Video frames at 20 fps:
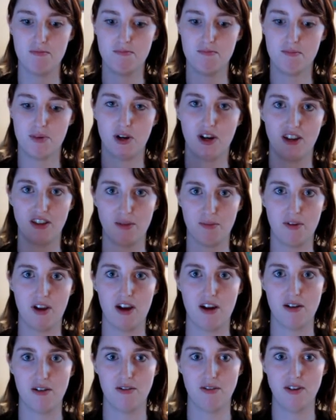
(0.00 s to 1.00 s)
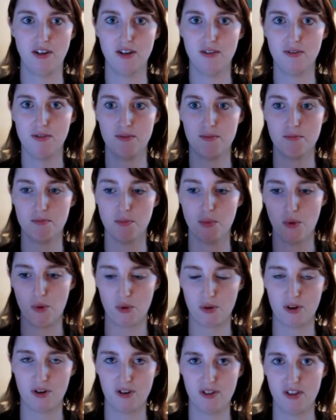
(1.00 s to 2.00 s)
putting them down
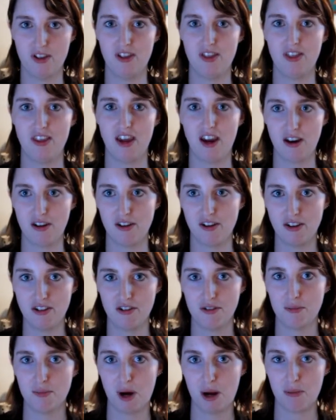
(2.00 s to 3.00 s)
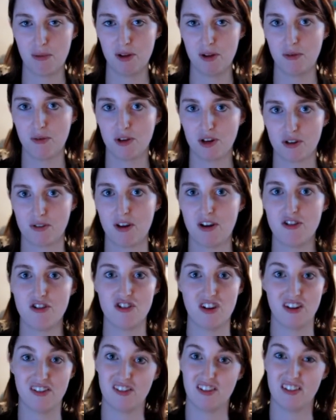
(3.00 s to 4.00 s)
more than the area you would probably work around,
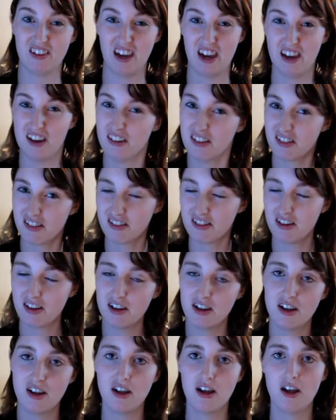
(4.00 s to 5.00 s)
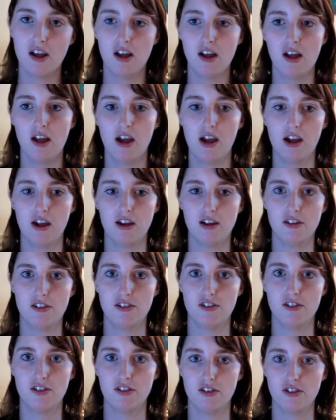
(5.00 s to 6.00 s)
just in case.
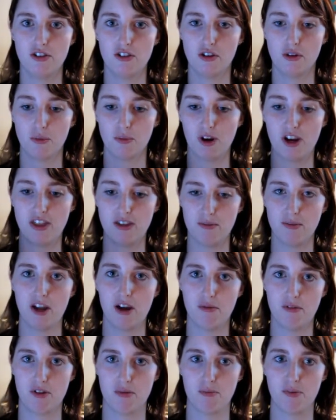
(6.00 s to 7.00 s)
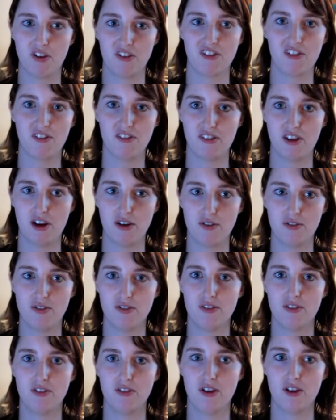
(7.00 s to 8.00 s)
And you can weigh them down with books and
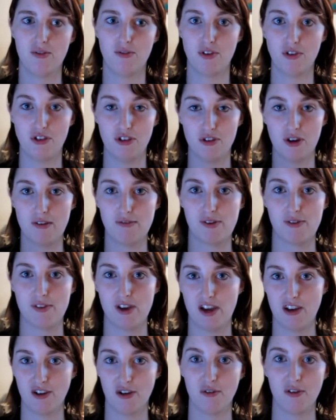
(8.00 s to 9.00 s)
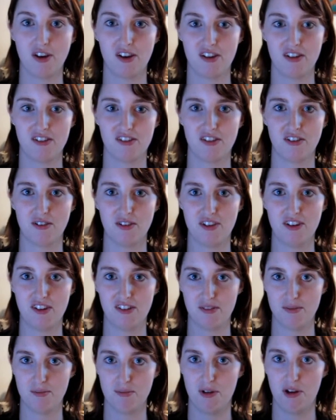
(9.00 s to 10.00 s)
stuff if you do have a fan going, so it
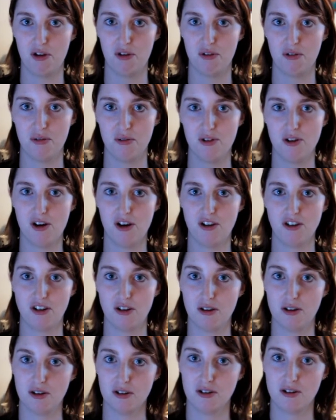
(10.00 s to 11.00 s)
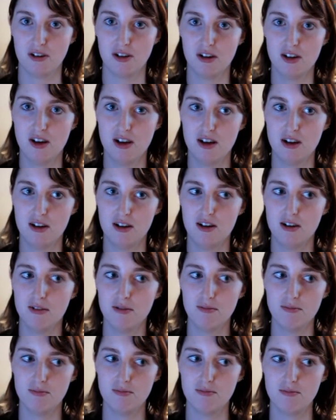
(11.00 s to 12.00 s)
doesn't blow all your
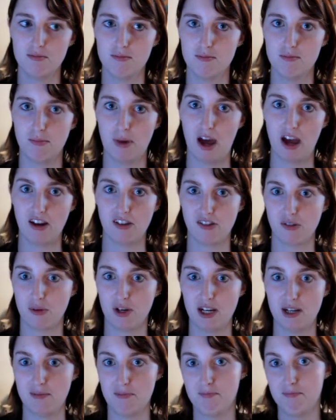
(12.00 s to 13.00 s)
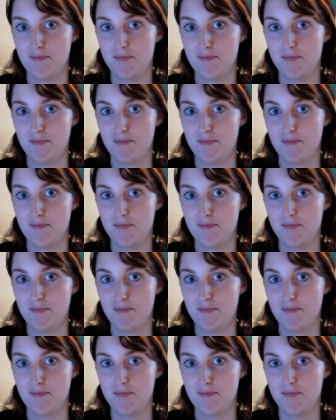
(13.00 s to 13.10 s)
bags away.